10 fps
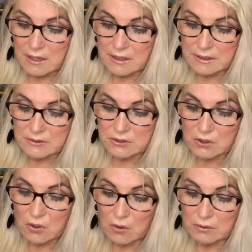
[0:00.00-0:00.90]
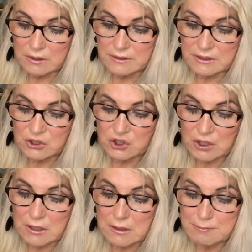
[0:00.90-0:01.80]
It is called the
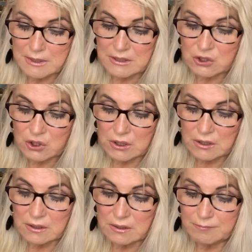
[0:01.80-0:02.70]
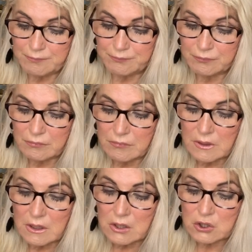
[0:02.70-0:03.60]
GBG
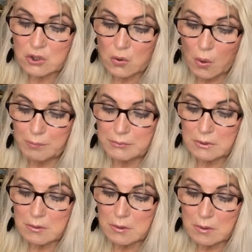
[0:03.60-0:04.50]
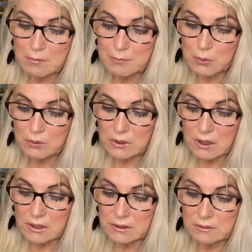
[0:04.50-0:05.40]
Sculpt Boot
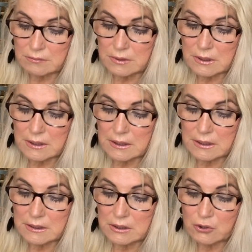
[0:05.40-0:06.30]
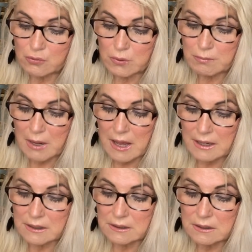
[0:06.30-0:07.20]
Cut in True
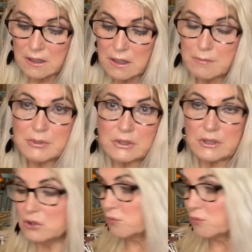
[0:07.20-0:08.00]
Black Petite